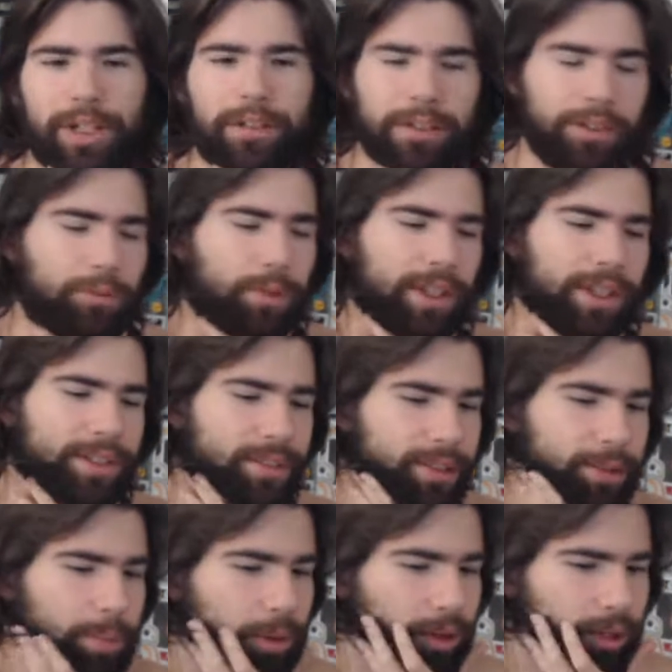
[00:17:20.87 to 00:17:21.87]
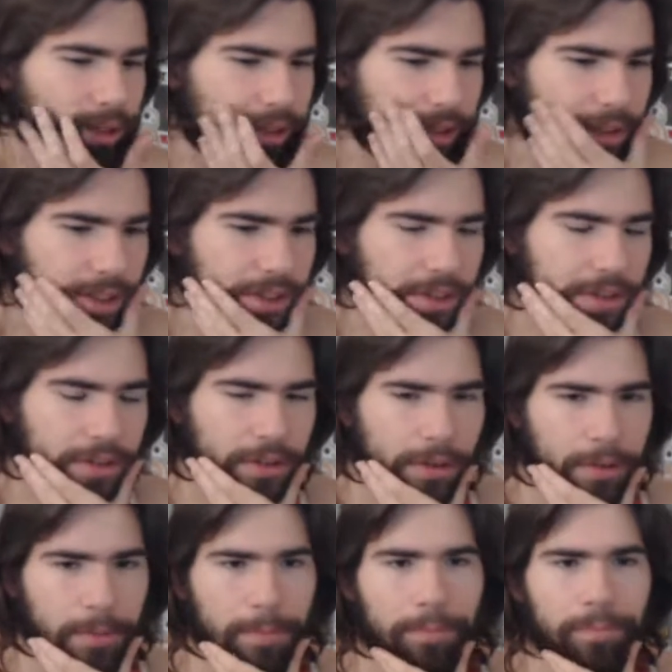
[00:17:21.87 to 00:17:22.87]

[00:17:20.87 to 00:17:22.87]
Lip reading: Wednesday podcast here.